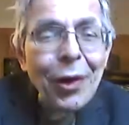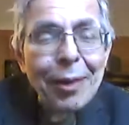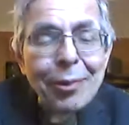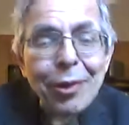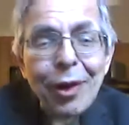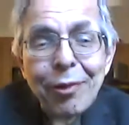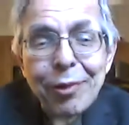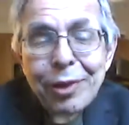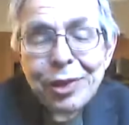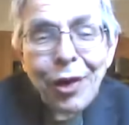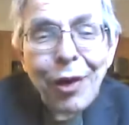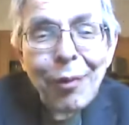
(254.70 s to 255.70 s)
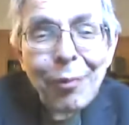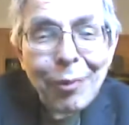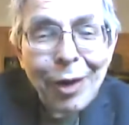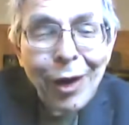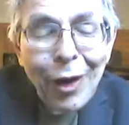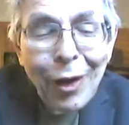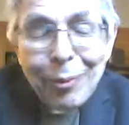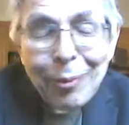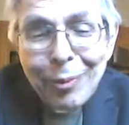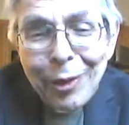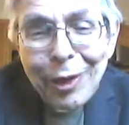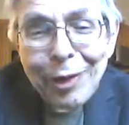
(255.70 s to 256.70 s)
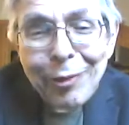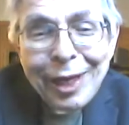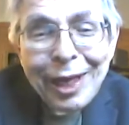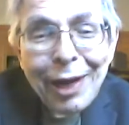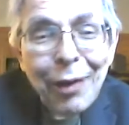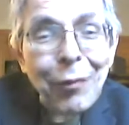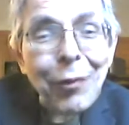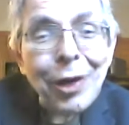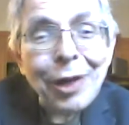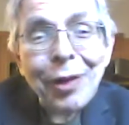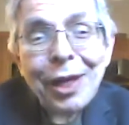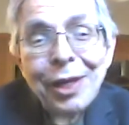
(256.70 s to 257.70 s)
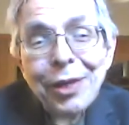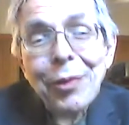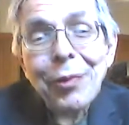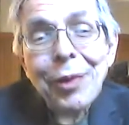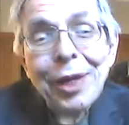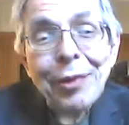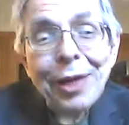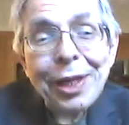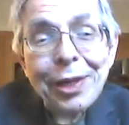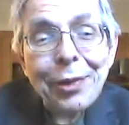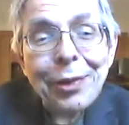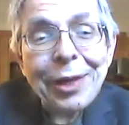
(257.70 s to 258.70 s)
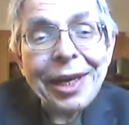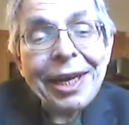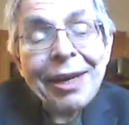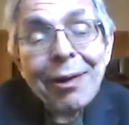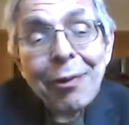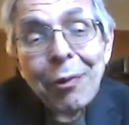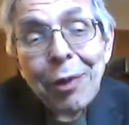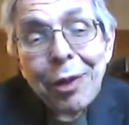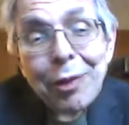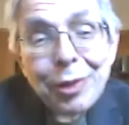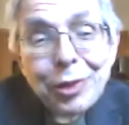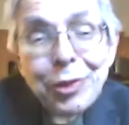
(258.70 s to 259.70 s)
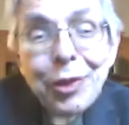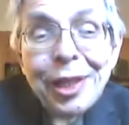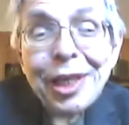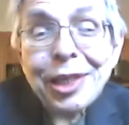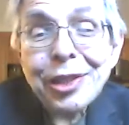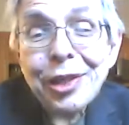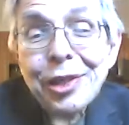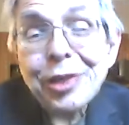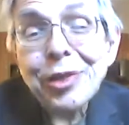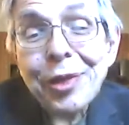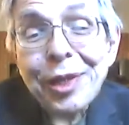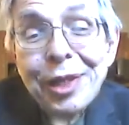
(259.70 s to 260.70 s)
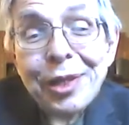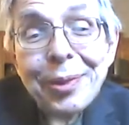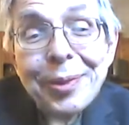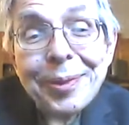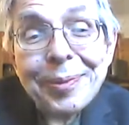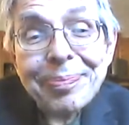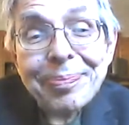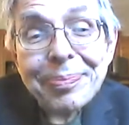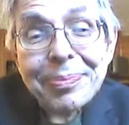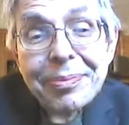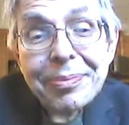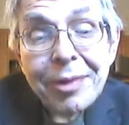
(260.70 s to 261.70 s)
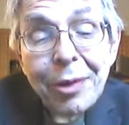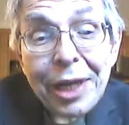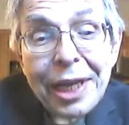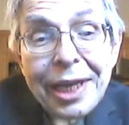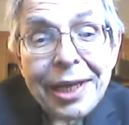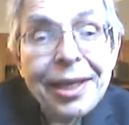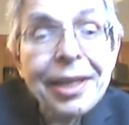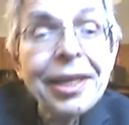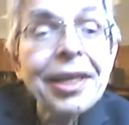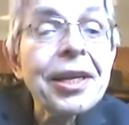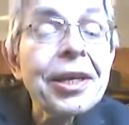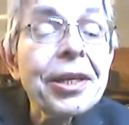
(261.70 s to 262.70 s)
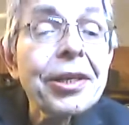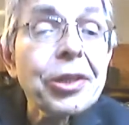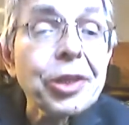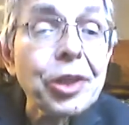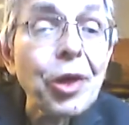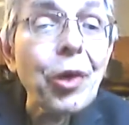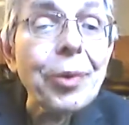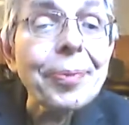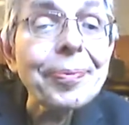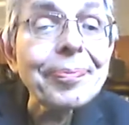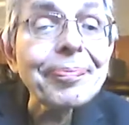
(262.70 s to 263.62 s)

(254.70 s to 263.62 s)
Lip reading: I'm going through this horrible period right now. What do I do? What do I do? Well, there are certain things you can certainly do. Okay? So,